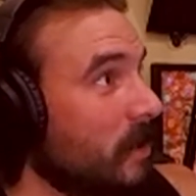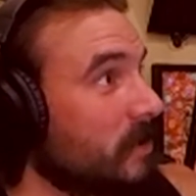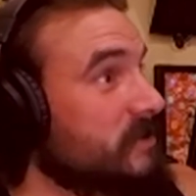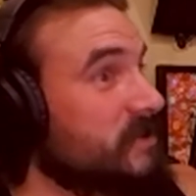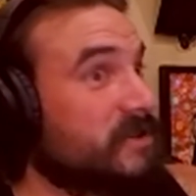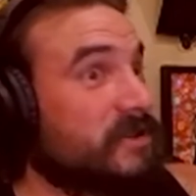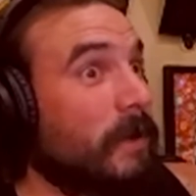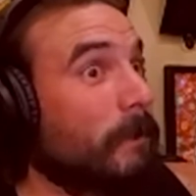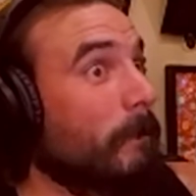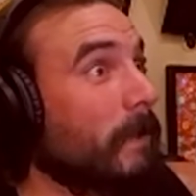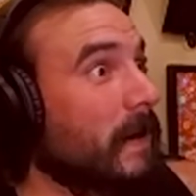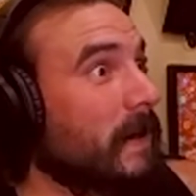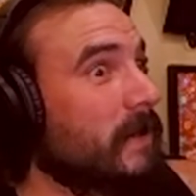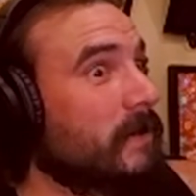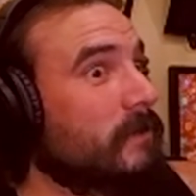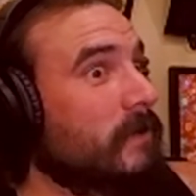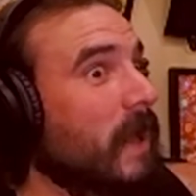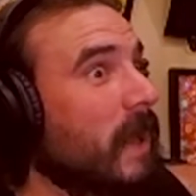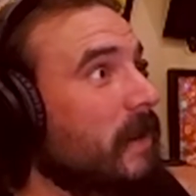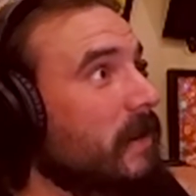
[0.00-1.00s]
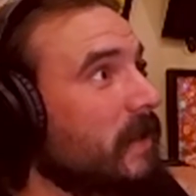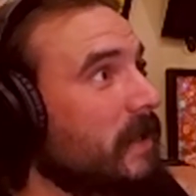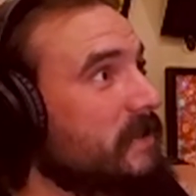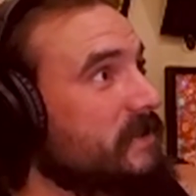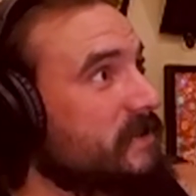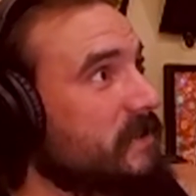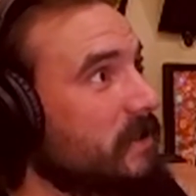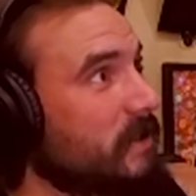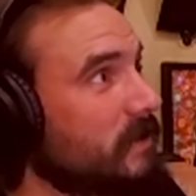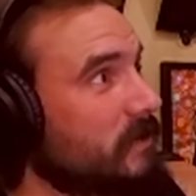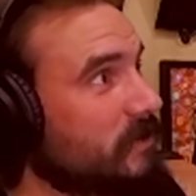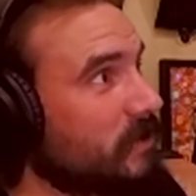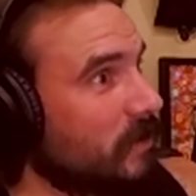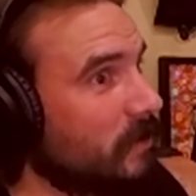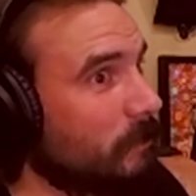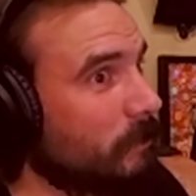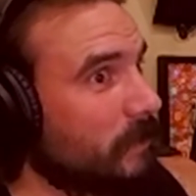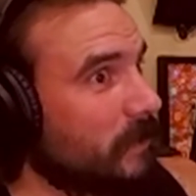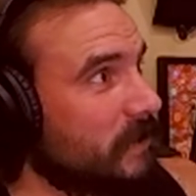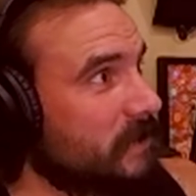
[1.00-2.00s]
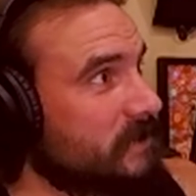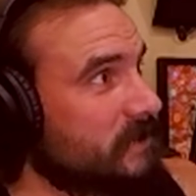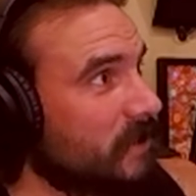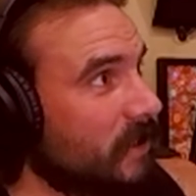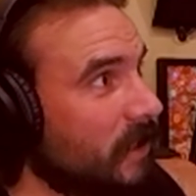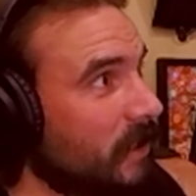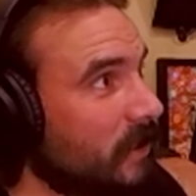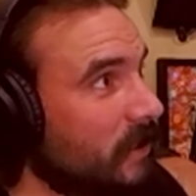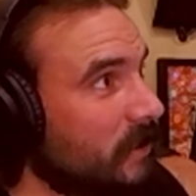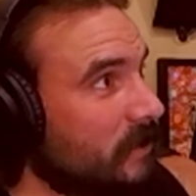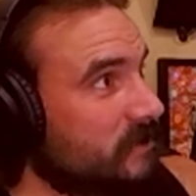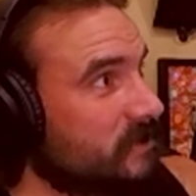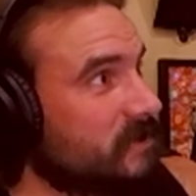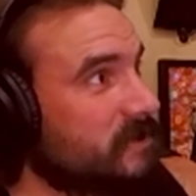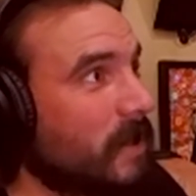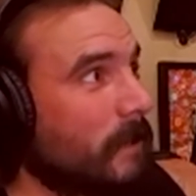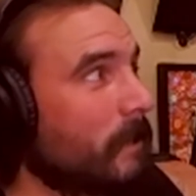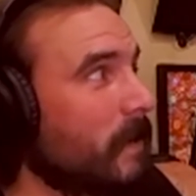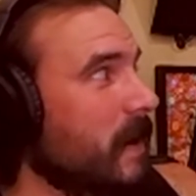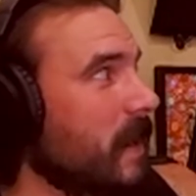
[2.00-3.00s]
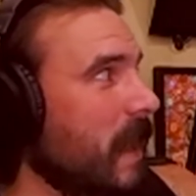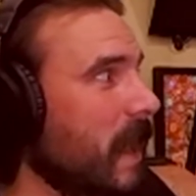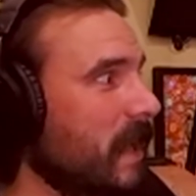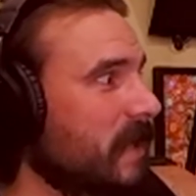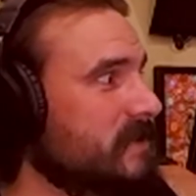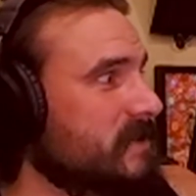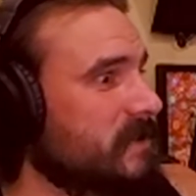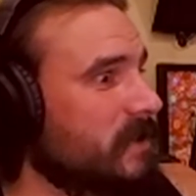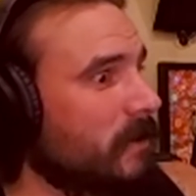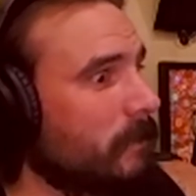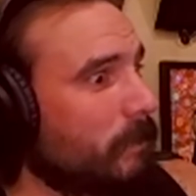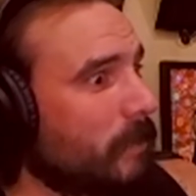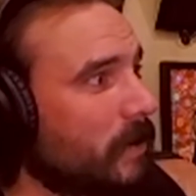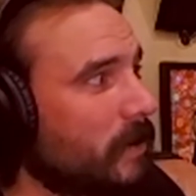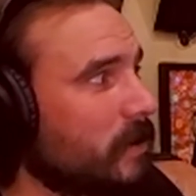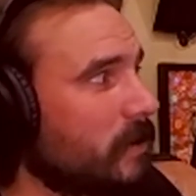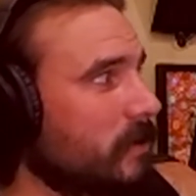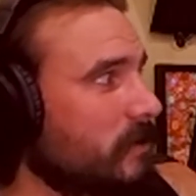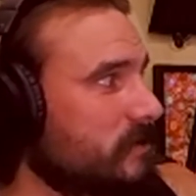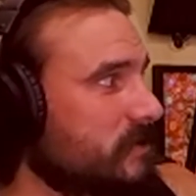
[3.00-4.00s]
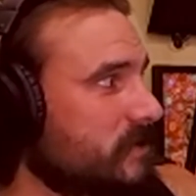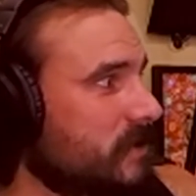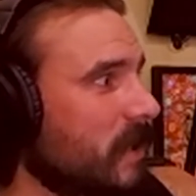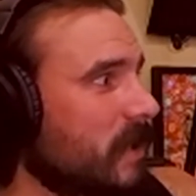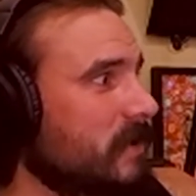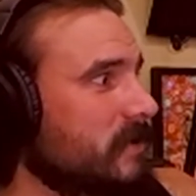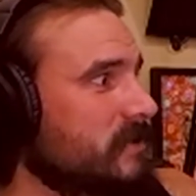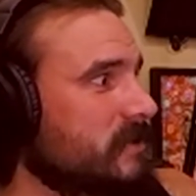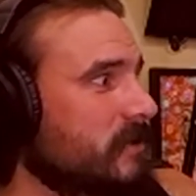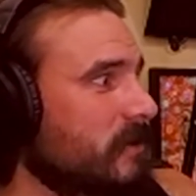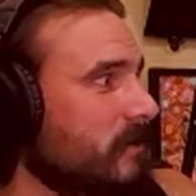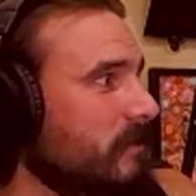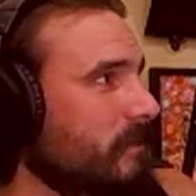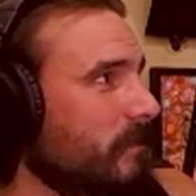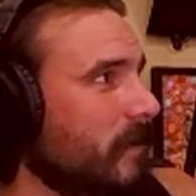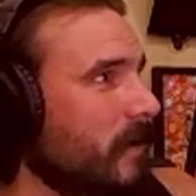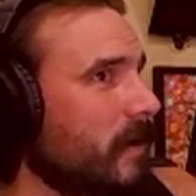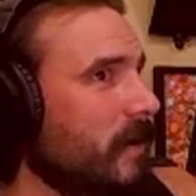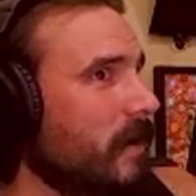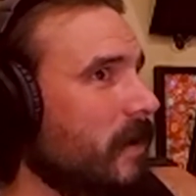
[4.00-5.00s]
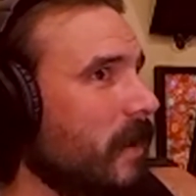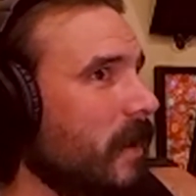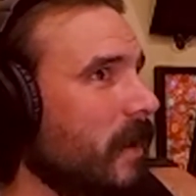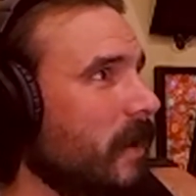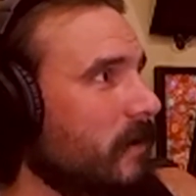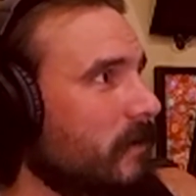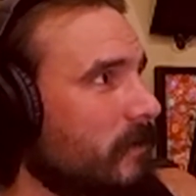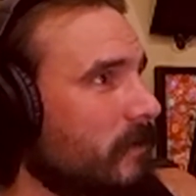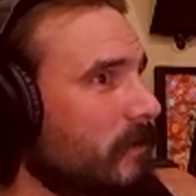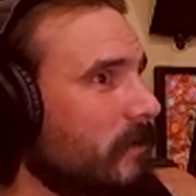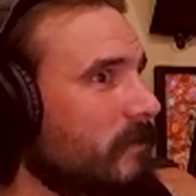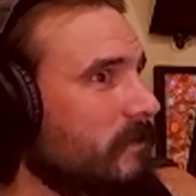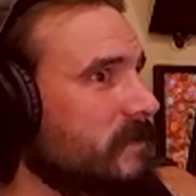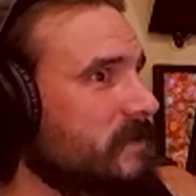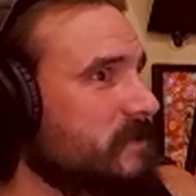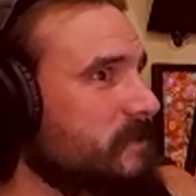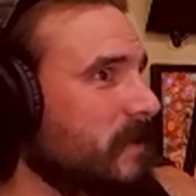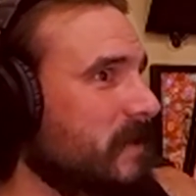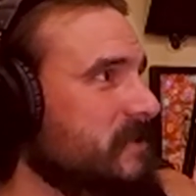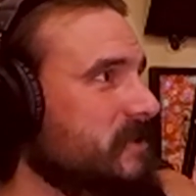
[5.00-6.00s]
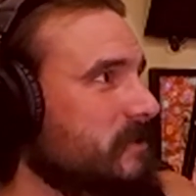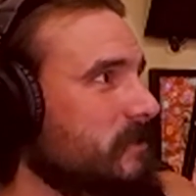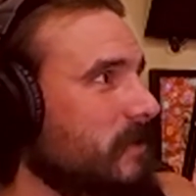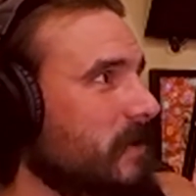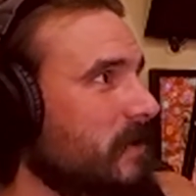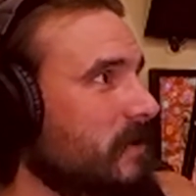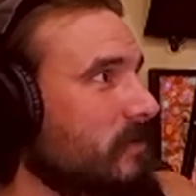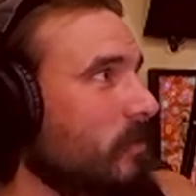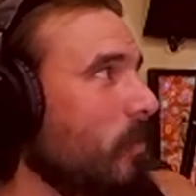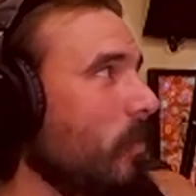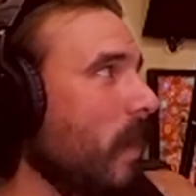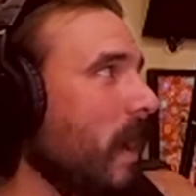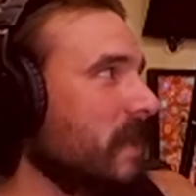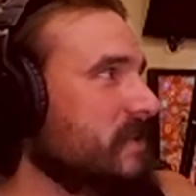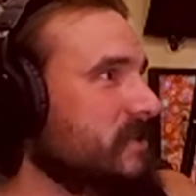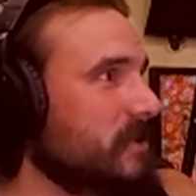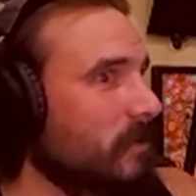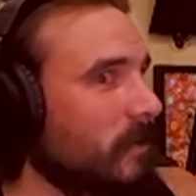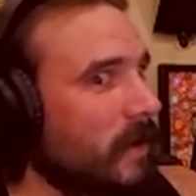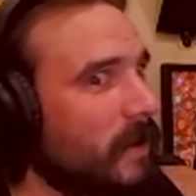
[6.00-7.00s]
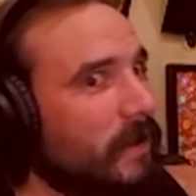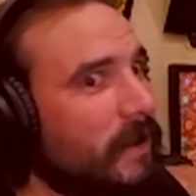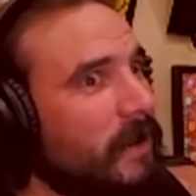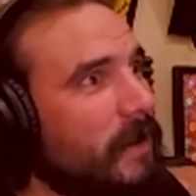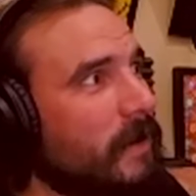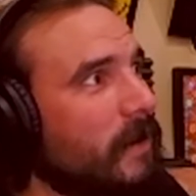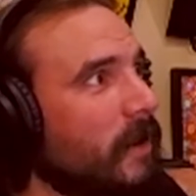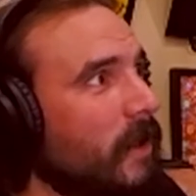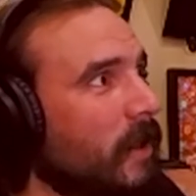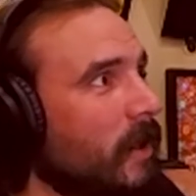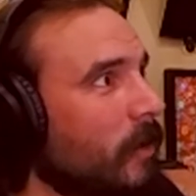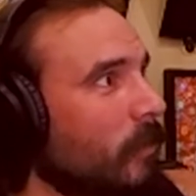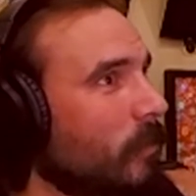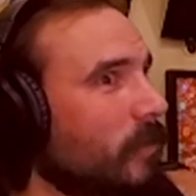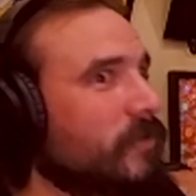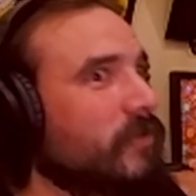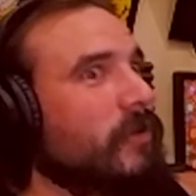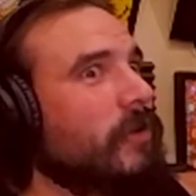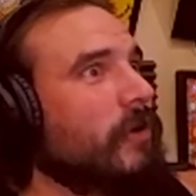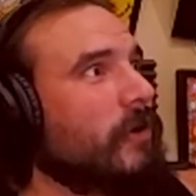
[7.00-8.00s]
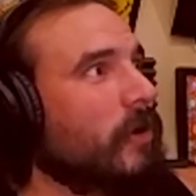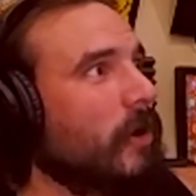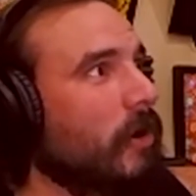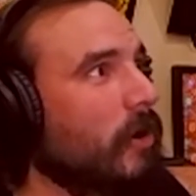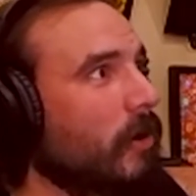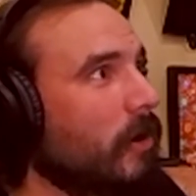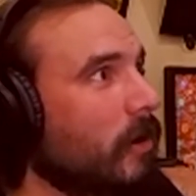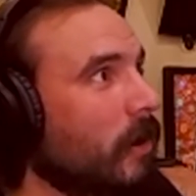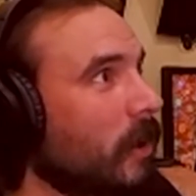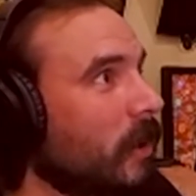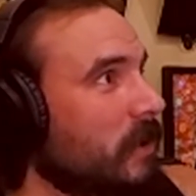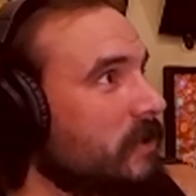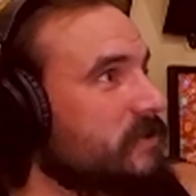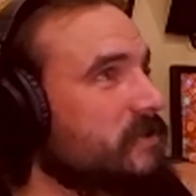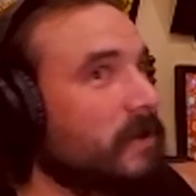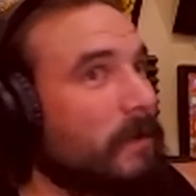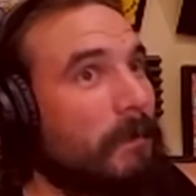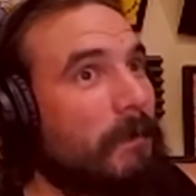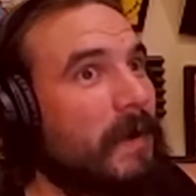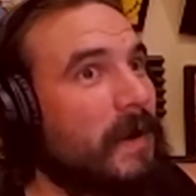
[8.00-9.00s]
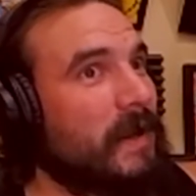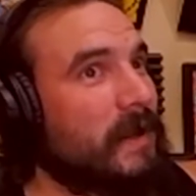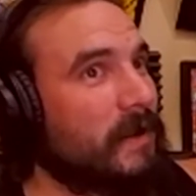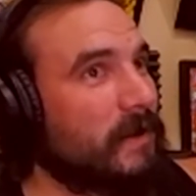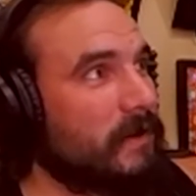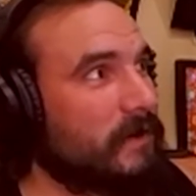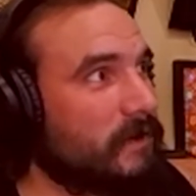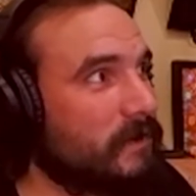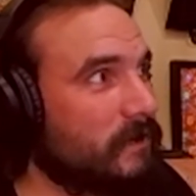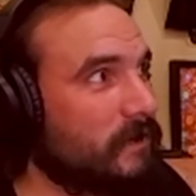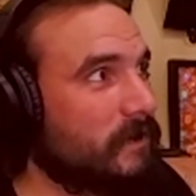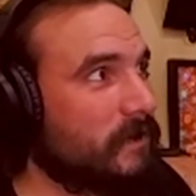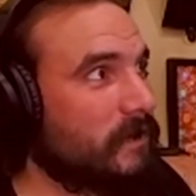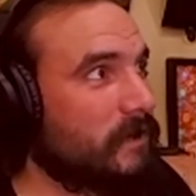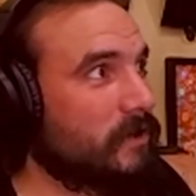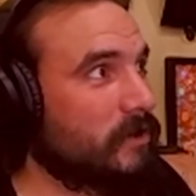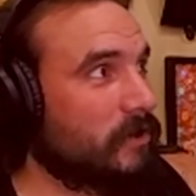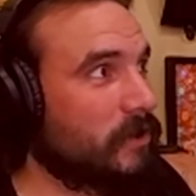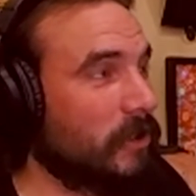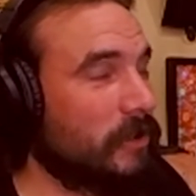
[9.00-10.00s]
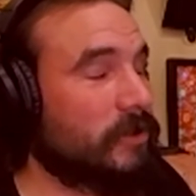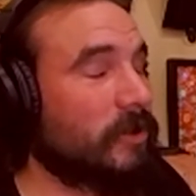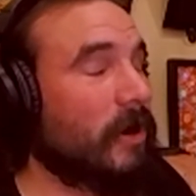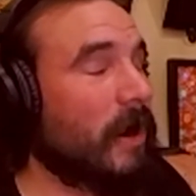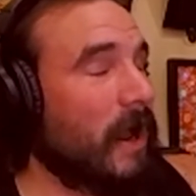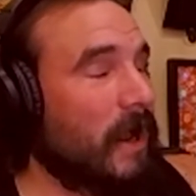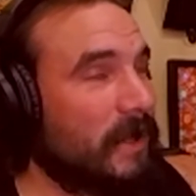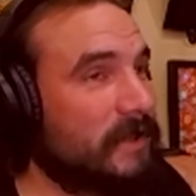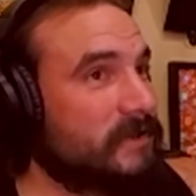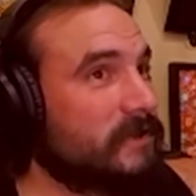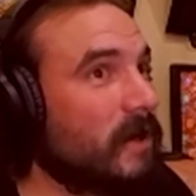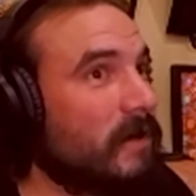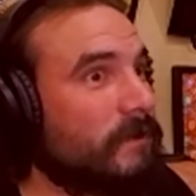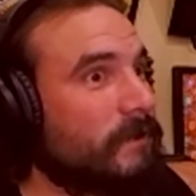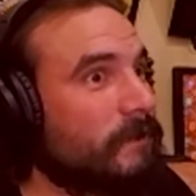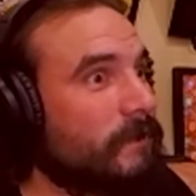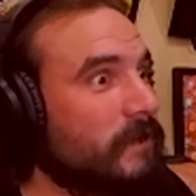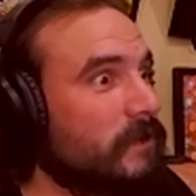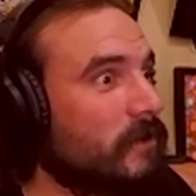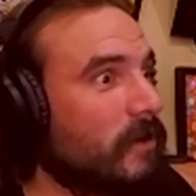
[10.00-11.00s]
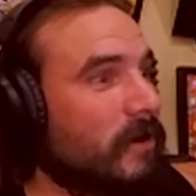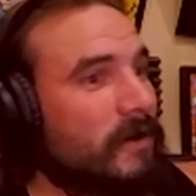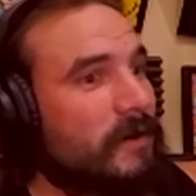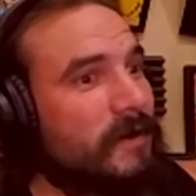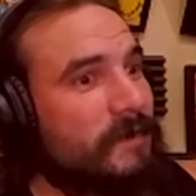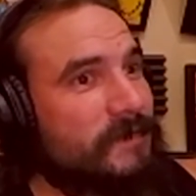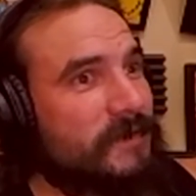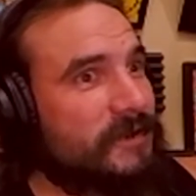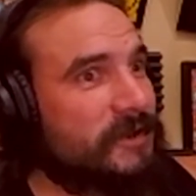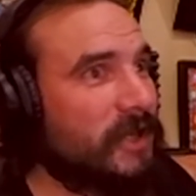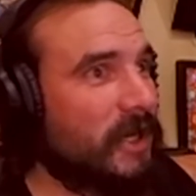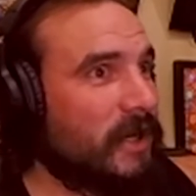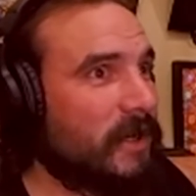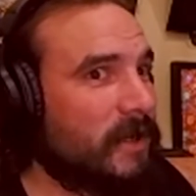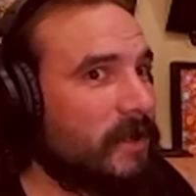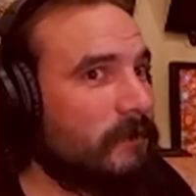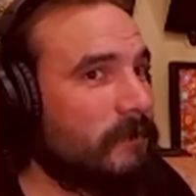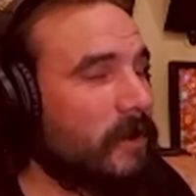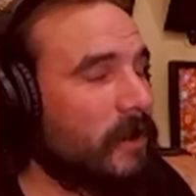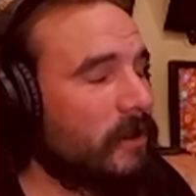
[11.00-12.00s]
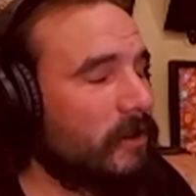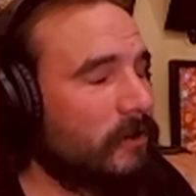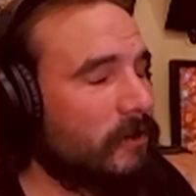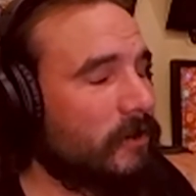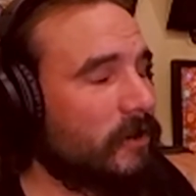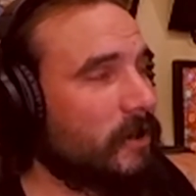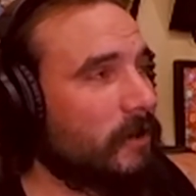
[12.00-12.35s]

Somebody who got lazy and took a piss. Somebody asked their buddy who's not a certified handler of the specimen to watch it while they went to their car. Somebody took their eyes off of it long enough to check an email or look at a